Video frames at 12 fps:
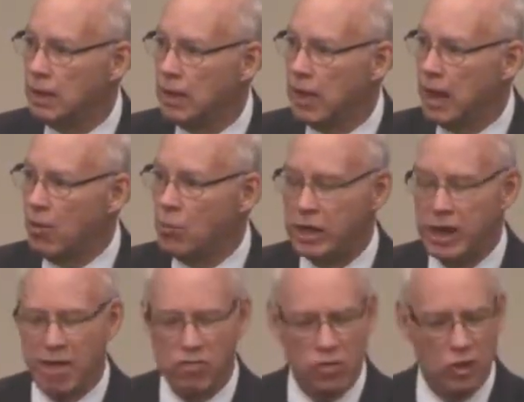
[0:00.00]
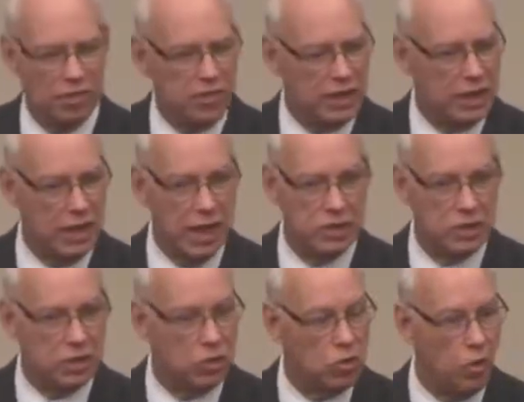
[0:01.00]
And whenever a
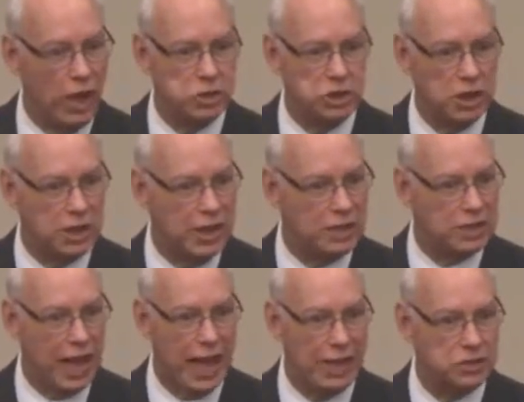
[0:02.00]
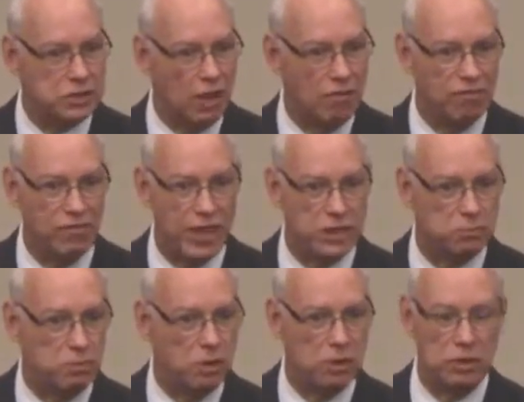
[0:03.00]
theological question gets asked on
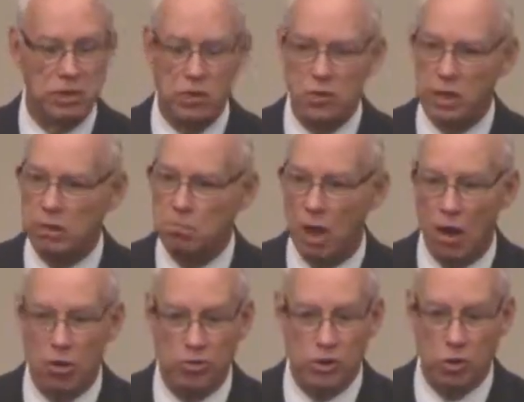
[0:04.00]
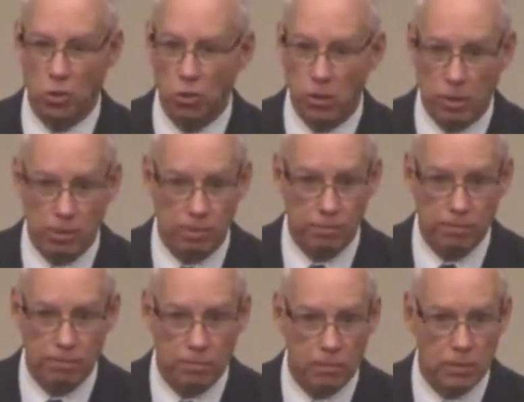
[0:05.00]
Facebook, you can bar the door,
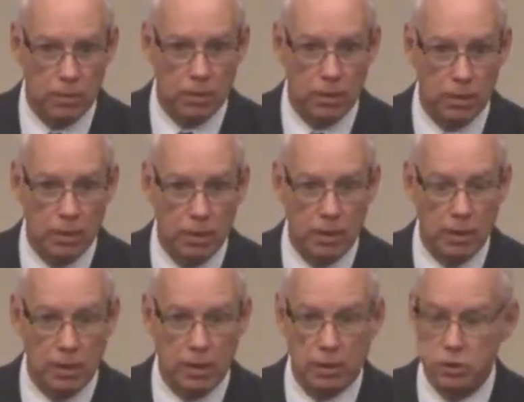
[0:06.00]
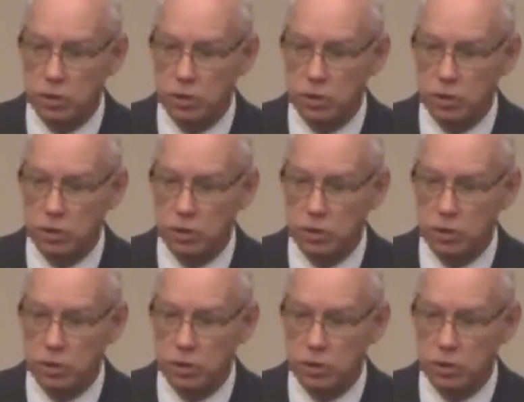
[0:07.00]
because you're